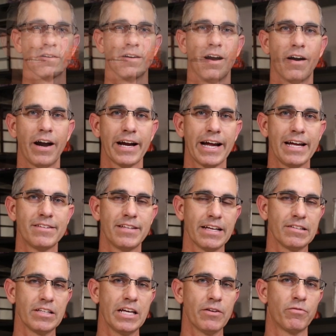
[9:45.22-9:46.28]
All right, guys,
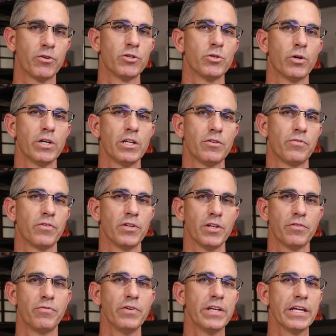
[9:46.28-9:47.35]
thanks again for joining us for
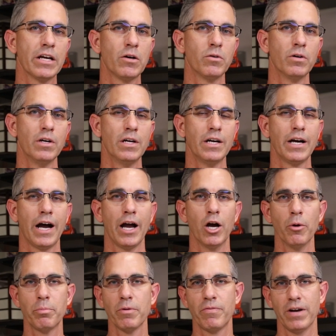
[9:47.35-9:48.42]
this video. I
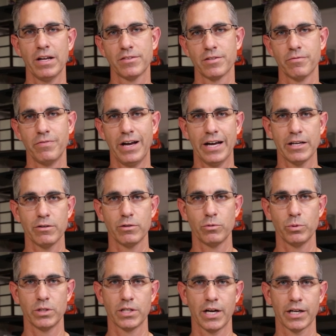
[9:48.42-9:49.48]
hope you found some value as
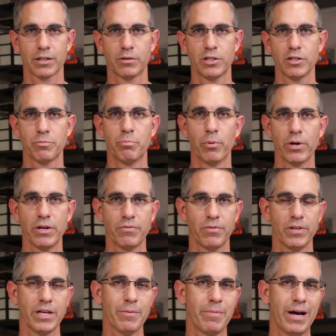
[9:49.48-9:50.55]
we talked just
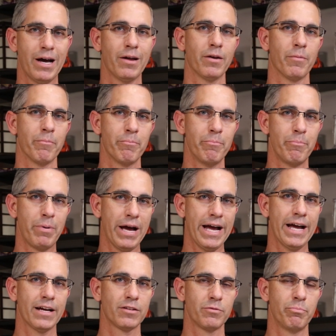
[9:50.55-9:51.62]
briefly about
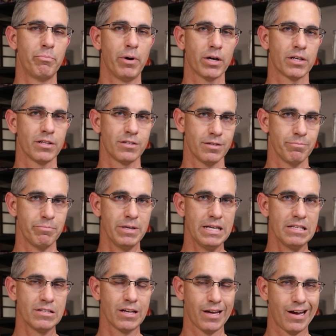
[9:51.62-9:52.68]
bags, buckets, and
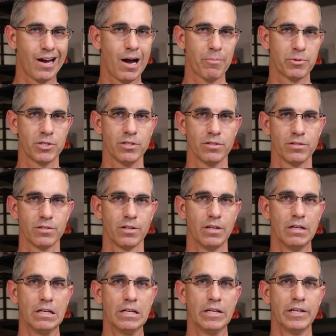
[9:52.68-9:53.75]
bin options.
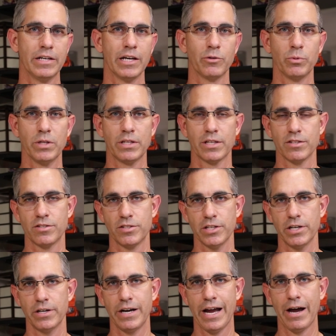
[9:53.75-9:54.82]
As we
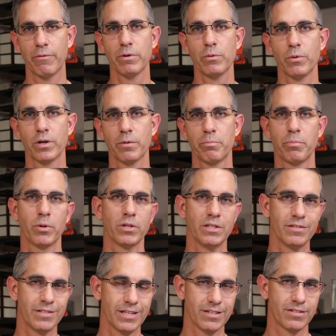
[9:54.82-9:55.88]
consider how we want to put
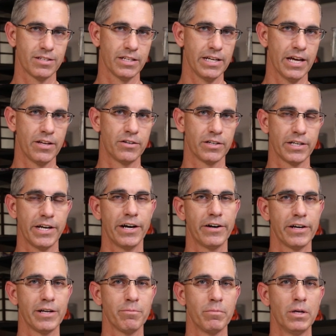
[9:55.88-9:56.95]
these kits together and
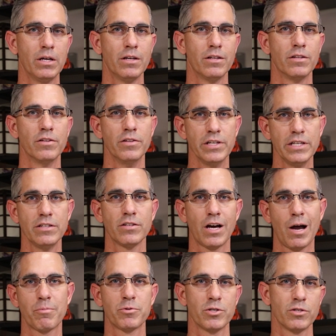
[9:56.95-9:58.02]
carry them, these
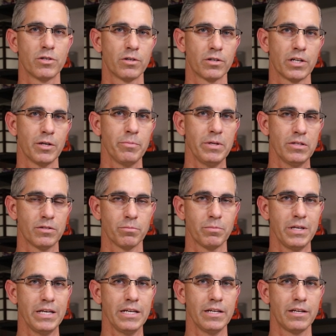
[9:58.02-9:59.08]
options are going to be some
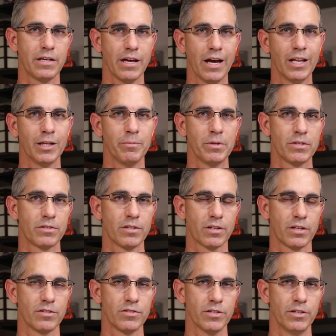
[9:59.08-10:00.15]
key elements to
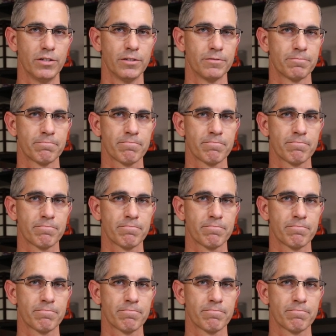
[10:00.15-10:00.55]
consider.